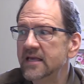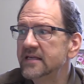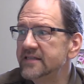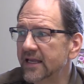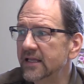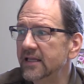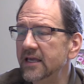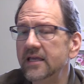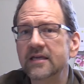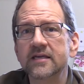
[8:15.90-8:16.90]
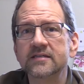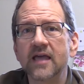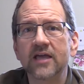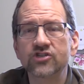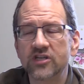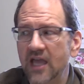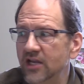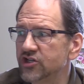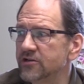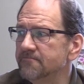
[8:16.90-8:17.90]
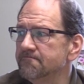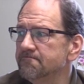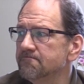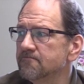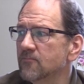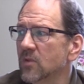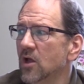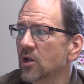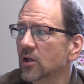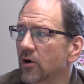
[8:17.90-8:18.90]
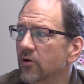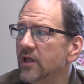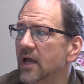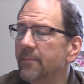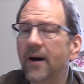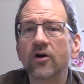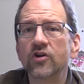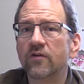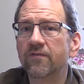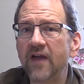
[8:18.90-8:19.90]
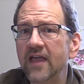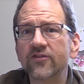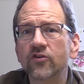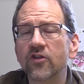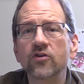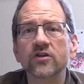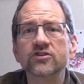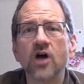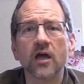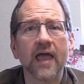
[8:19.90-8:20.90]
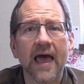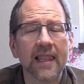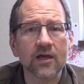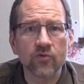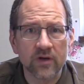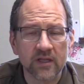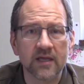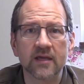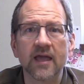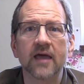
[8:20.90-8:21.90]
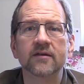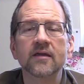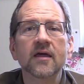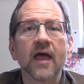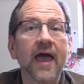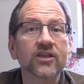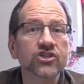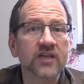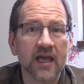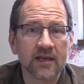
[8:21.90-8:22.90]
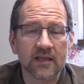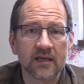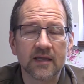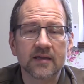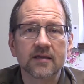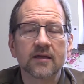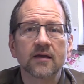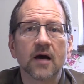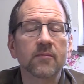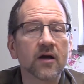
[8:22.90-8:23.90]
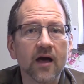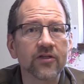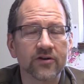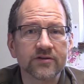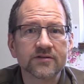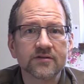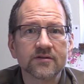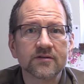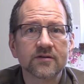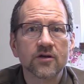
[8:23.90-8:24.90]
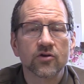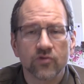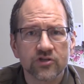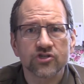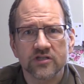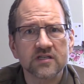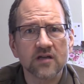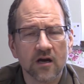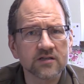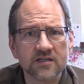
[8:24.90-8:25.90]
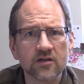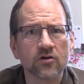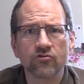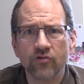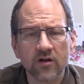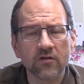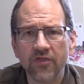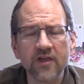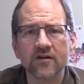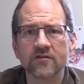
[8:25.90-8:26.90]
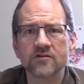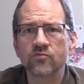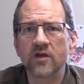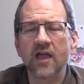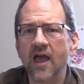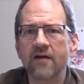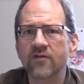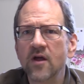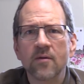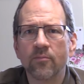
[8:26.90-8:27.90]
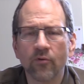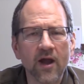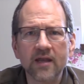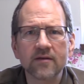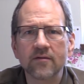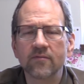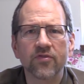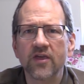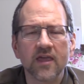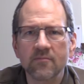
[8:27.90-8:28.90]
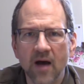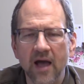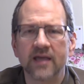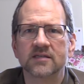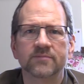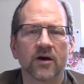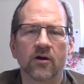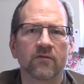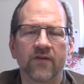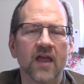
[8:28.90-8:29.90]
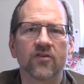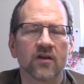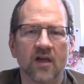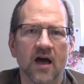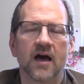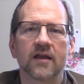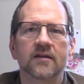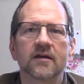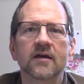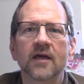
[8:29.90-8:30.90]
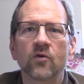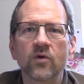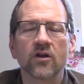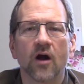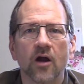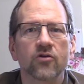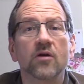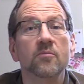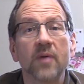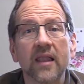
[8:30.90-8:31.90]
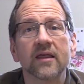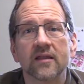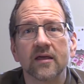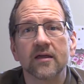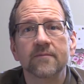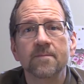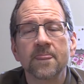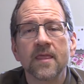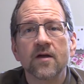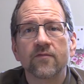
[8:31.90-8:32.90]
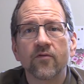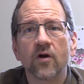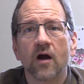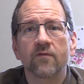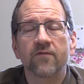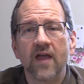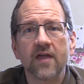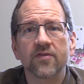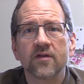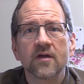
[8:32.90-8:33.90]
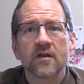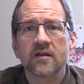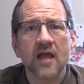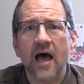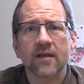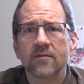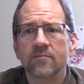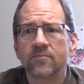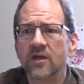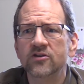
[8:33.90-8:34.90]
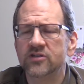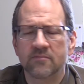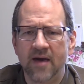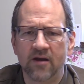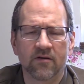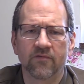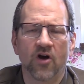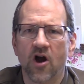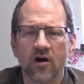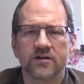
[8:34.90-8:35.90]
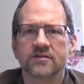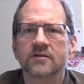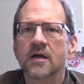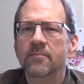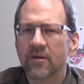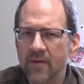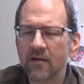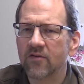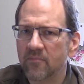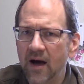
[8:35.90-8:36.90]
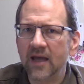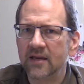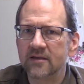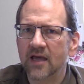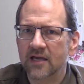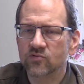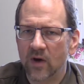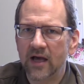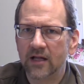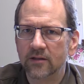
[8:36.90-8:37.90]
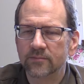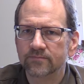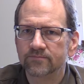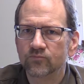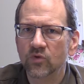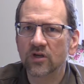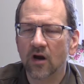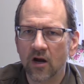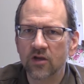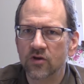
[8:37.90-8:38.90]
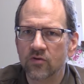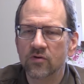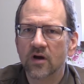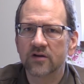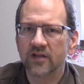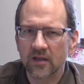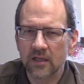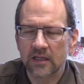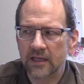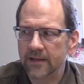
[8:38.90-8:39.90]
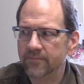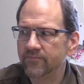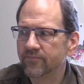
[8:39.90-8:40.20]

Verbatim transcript: Secondly, is education, learning about your faith so that you can talk eloquently and educatedly among others. Christians are still critical thinkers, and we have bright thinking minds about our faith in God. And we can argue compellingly for our faith not being just a matter of the heart, but a matter of the mind as well we can argue articulately.